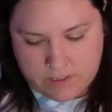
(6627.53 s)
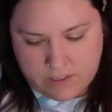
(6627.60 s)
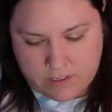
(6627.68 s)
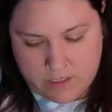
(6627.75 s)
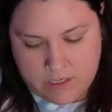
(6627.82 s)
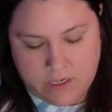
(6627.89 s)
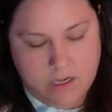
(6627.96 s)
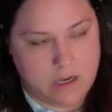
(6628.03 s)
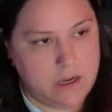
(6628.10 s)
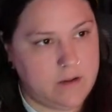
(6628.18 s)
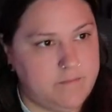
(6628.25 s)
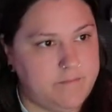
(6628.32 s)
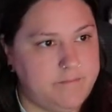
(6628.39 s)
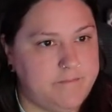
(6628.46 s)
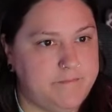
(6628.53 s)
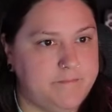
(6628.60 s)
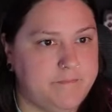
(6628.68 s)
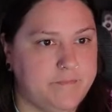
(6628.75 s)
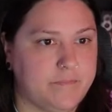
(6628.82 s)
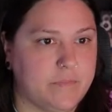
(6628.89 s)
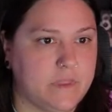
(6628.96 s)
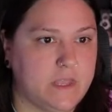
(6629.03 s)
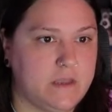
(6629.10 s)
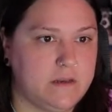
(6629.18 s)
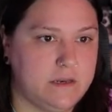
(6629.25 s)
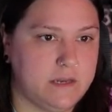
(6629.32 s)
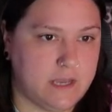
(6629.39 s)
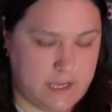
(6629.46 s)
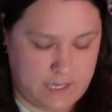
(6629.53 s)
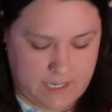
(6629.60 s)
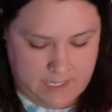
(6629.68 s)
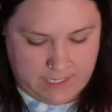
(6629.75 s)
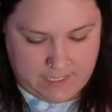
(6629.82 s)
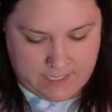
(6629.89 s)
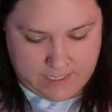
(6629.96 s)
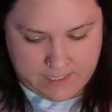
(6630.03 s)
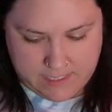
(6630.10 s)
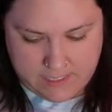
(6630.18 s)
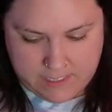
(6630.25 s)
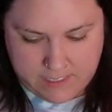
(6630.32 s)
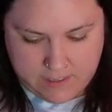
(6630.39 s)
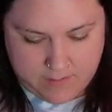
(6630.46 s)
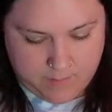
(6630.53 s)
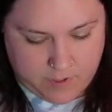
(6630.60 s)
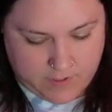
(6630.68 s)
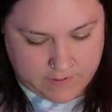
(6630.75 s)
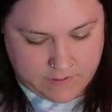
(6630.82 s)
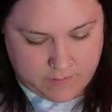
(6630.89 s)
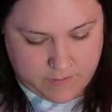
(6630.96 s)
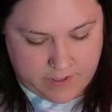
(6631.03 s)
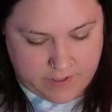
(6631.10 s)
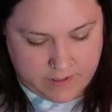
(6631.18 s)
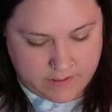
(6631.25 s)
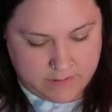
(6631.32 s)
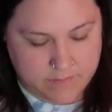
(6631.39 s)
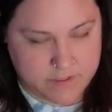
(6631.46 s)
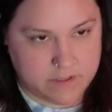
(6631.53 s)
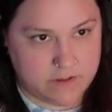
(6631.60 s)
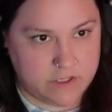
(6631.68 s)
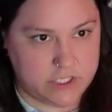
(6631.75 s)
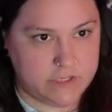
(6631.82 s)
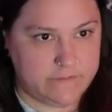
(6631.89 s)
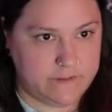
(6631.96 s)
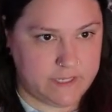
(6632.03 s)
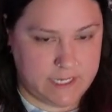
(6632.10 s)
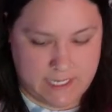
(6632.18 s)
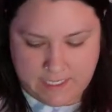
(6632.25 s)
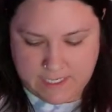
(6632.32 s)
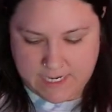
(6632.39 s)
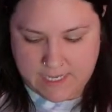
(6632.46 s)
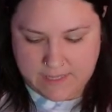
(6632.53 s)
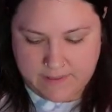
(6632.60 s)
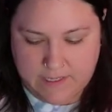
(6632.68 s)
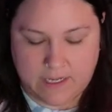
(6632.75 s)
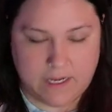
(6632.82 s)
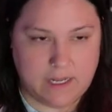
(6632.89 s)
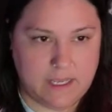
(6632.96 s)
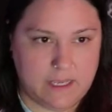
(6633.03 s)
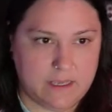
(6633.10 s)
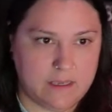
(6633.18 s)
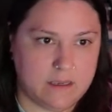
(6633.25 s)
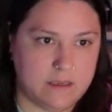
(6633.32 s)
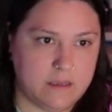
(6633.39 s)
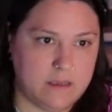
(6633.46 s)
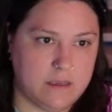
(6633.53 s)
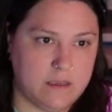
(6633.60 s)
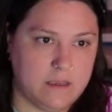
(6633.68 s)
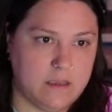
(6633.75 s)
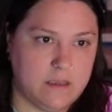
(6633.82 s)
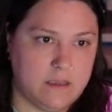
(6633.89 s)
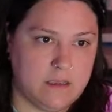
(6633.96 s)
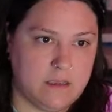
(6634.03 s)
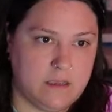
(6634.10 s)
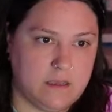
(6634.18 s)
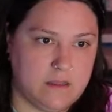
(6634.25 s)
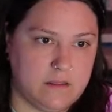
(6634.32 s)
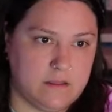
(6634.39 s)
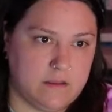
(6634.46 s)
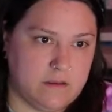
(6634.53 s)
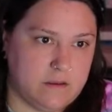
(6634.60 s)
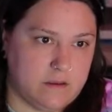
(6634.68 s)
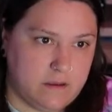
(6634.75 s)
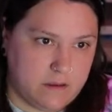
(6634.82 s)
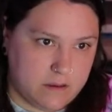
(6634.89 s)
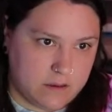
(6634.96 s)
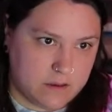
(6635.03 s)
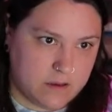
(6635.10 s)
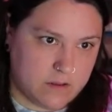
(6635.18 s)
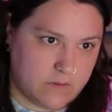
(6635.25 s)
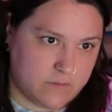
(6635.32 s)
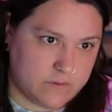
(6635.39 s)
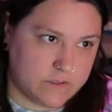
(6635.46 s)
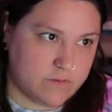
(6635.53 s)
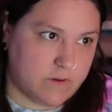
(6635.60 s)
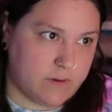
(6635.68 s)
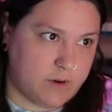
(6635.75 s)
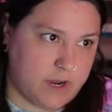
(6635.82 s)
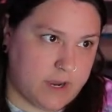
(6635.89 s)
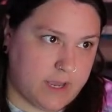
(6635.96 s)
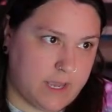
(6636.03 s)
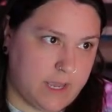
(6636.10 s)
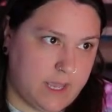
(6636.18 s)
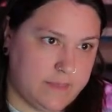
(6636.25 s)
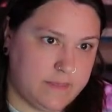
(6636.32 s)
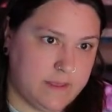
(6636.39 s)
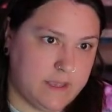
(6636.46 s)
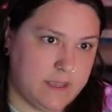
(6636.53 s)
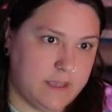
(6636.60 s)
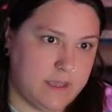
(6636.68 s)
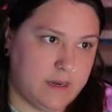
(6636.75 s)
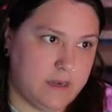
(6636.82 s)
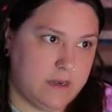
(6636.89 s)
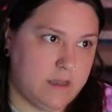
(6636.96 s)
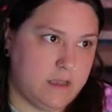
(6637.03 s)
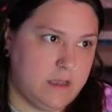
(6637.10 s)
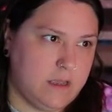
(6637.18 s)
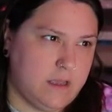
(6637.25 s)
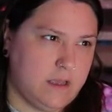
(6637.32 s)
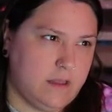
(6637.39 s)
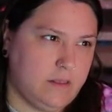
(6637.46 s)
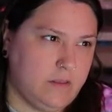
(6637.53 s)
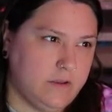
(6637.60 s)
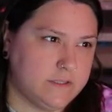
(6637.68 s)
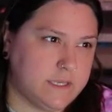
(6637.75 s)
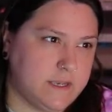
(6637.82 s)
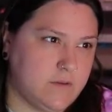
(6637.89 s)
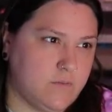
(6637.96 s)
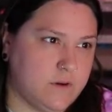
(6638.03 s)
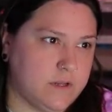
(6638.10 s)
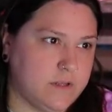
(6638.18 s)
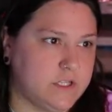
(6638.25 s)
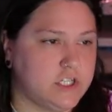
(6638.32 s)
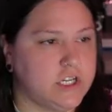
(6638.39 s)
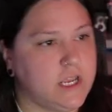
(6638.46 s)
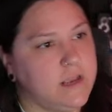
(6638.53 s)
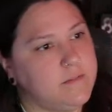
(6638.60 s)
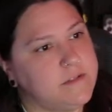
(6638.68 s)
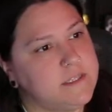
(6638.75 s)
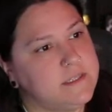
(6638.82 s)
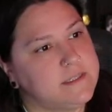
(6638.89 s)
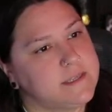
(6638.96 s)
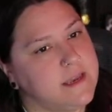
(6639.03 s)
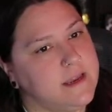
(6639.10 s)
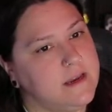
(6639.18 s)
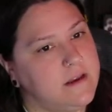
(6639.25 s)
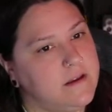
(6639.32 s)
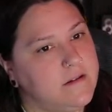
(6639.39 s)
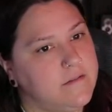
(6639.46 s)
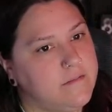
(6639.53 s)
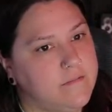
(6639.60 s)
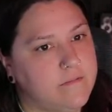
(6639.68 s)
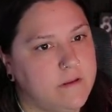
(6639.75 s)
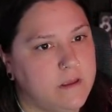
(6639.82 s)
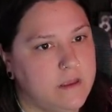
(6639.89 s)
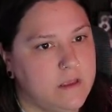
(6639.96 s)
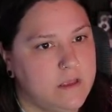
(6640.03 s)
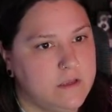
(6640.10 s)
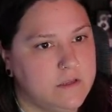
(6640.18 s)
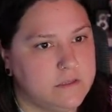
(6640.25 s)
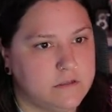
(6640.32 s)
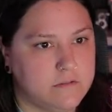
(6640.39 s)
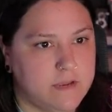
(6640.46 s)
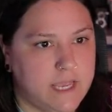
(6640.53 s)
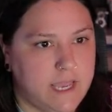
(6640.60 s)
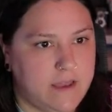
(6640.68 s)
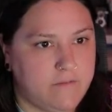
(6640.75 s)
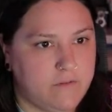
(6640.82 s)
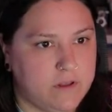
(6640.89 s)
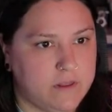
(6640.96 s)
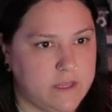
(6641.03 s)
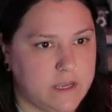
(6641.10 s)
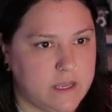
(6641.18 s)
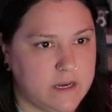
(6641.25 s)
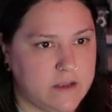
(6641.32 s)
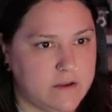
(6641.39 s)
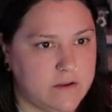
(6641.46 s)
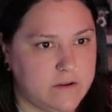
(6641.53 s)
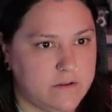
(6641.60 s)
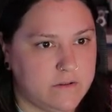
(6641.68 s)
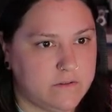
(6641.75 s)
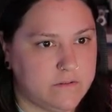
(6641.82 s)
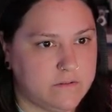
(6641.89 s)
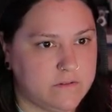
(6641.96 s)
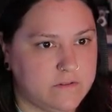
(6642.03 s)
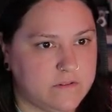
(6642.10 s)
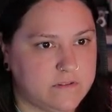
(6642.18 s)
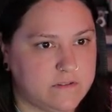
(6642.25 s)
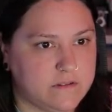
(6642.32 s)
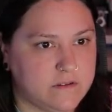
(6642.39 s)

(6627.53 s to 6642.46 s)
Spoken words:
not hitting plus or minus, I'm sorry, Shift E, and then hitting the close square bracket. And then it looks like one of the shapes is kind of, so we have one that kind of goes